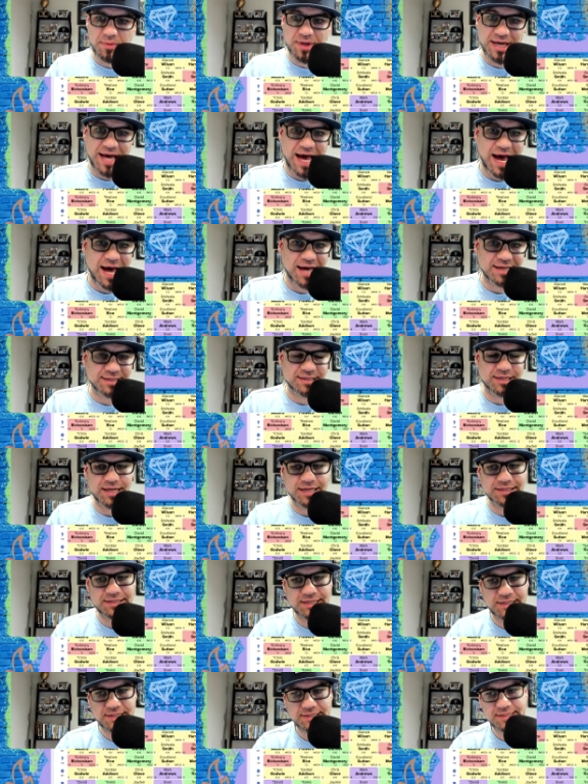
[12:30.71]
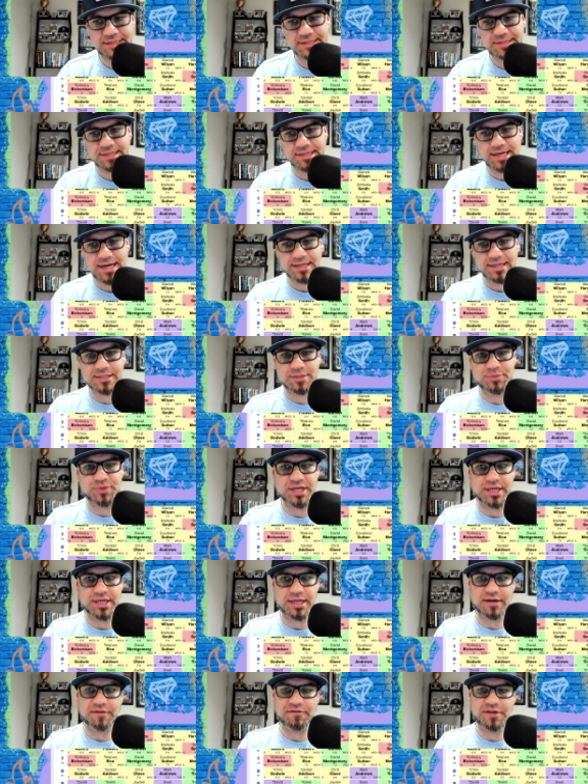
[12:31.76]
going to add to that Tennessee stack.
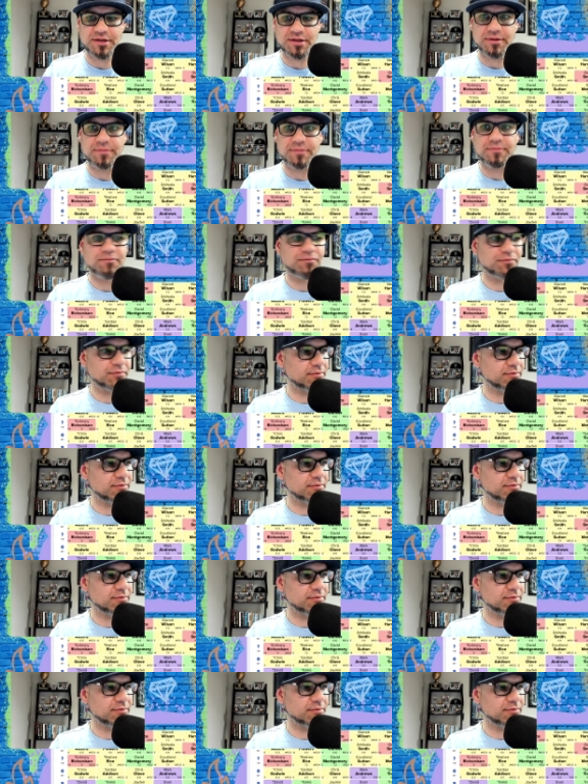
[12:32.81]
Speaking of it,